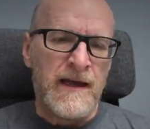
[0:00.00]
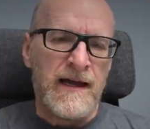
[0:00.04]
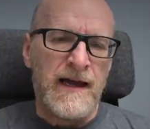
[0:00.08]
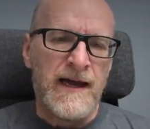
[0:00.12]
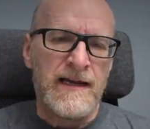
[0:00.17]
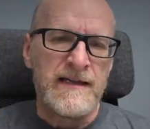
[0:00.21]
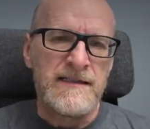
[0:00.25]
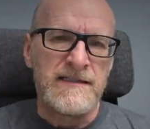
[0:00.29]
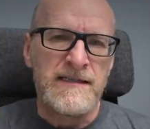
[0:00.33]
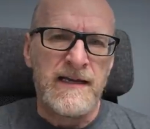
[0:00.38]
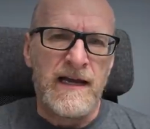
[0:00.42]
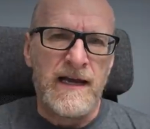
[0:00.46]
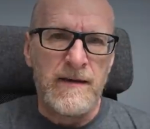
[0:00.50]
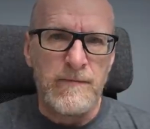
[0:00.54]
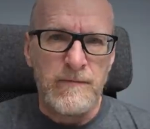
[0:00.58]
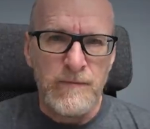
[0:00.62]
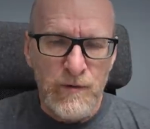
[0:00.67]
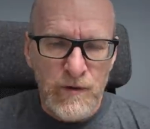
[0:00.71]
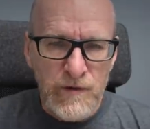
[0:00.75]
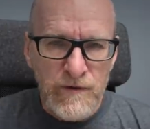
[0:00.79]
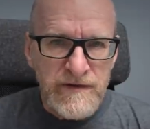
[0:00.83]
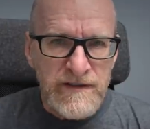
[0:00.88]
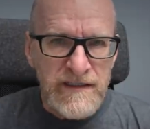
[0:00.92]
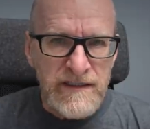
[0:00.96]
And I
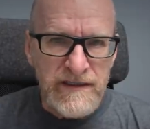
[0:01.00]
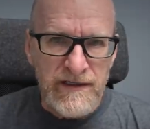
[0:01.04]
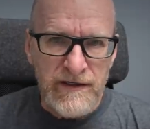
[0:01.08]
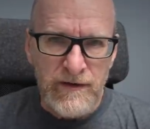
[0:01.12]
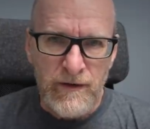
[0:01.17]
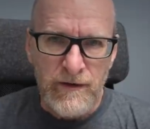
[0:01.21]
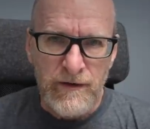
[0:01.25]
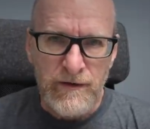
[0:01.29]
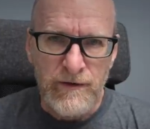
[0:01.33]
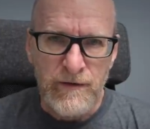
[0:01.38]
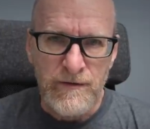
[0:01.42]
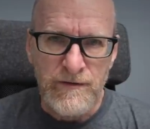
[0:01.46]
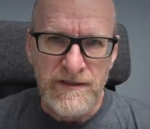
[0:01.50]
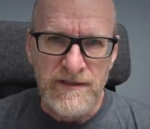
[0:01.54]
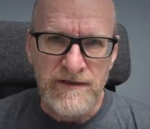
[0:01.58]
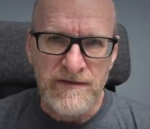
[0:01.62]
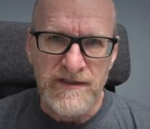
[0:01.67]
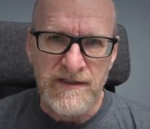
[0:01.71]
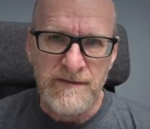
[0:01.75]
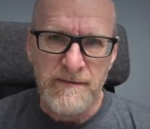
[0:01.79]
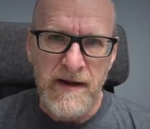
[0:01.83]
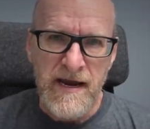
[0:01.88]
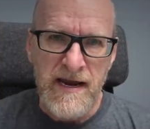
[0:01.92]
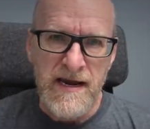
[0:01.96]
moved to the north coast of
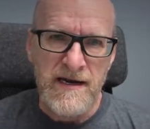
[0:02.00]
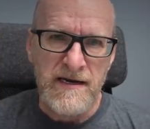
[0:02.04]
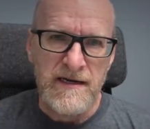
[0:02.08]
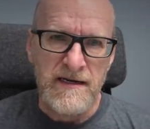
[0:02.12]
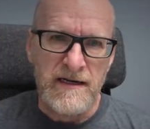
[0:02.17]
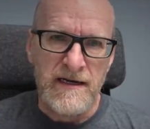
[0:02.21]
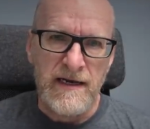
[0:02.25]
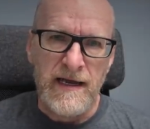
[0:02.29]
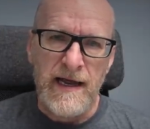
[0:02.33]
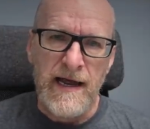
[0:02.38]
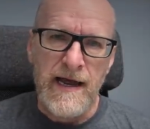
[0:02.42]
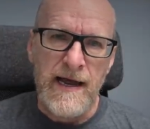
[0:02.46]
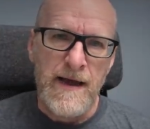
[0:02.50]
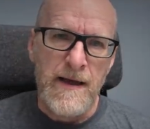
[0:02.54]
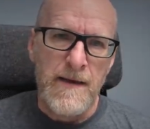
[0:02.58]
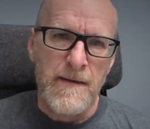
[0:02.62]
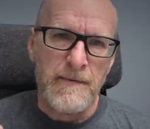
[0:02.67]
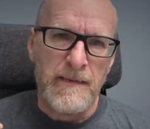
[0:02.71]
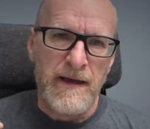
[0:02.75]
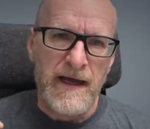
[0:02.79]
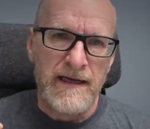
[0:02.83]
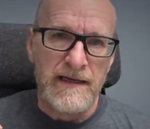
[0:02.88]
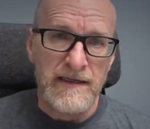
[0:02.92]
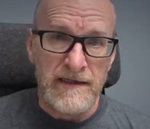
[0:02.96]
Spain
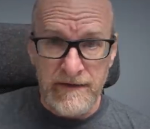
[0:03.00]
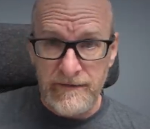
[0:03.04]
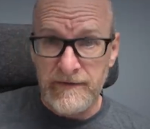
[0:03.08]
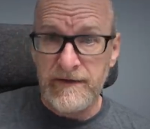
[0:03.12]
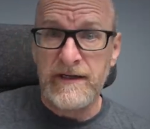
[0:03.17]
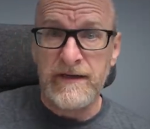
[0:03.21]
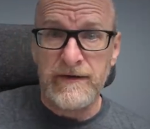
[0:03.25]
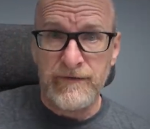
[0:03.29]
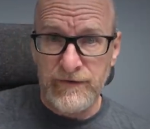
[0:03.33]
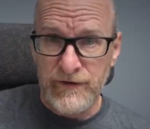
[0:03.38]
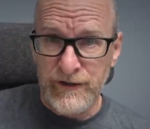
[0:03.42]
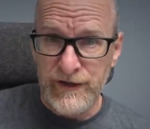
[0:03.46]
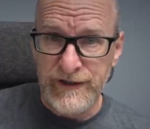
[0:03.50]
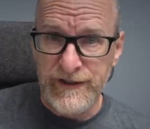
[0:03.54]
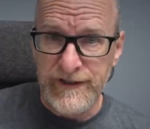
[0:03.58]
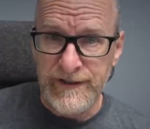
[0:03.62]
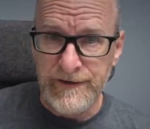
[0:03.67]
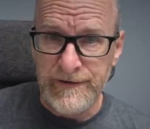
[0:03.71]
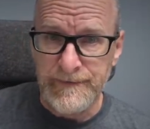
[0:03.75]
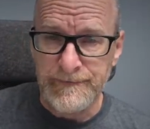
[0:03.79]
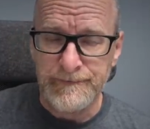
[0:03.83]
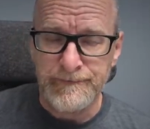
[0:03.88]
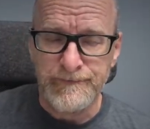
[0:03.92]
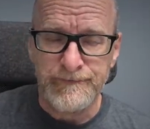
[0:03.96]
and lived there for a
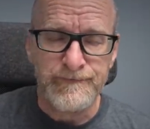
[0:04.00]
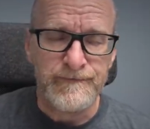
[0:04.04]
year.